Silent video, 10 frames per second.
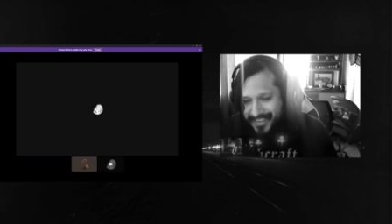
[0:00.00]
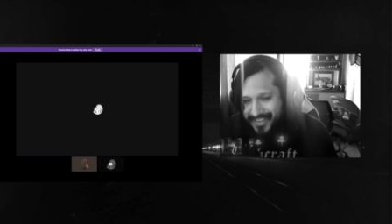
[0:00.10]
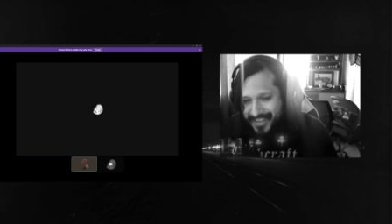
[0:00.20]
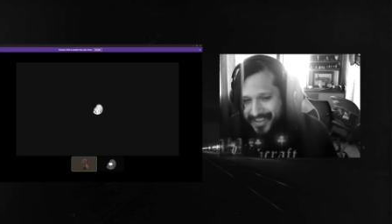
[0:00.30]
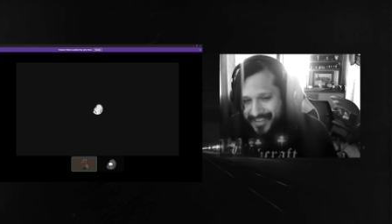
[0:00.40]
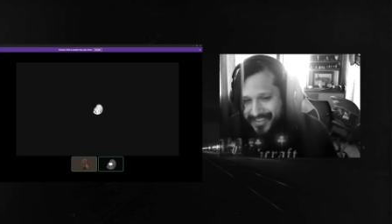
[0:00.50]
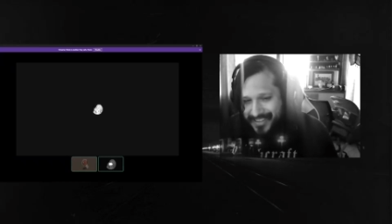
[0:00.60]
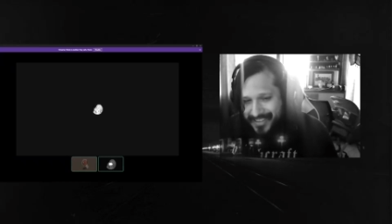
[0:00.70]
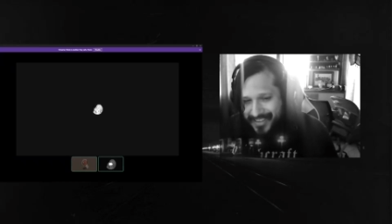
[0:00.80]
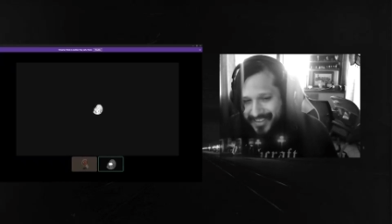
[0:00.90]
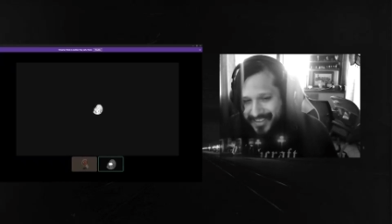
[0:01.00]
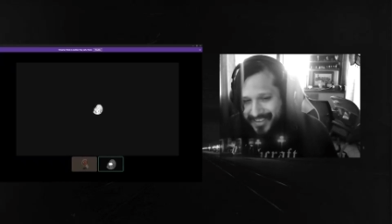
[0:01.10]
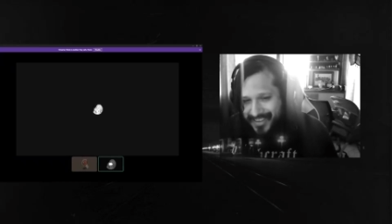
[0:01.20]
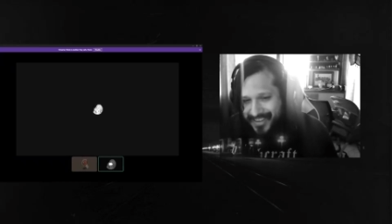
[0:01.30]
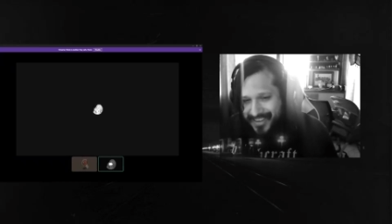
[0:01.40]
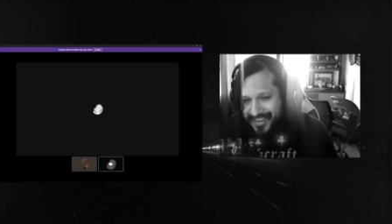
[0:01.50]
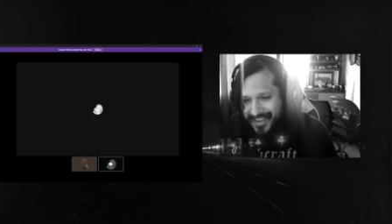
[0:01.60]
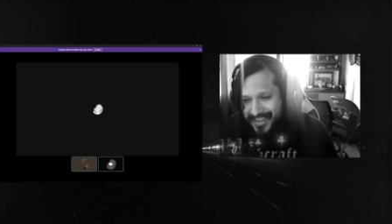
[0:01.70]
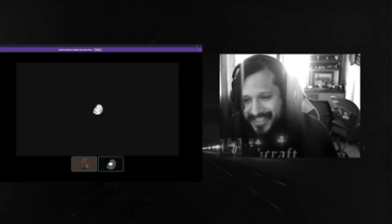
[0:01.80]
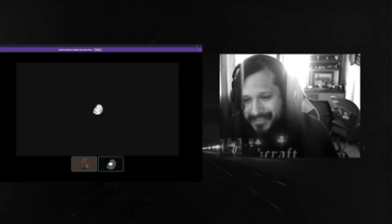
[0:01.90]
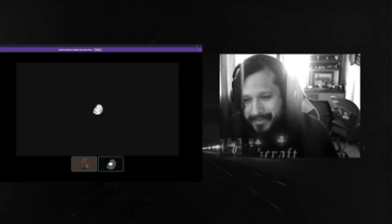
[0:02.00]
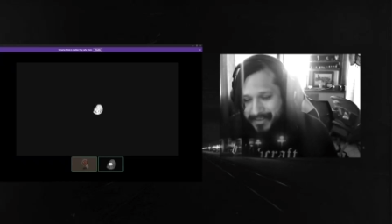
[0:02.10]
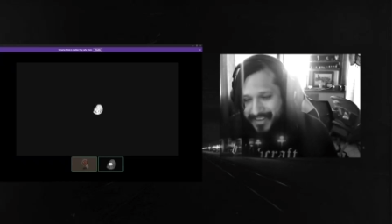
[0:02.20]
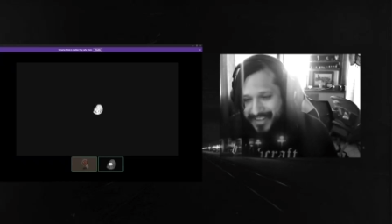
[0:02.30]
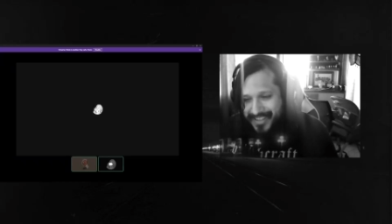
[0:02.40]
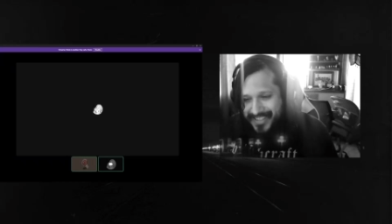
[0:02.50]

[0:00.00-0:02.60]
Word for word: that I don't know. That sounds like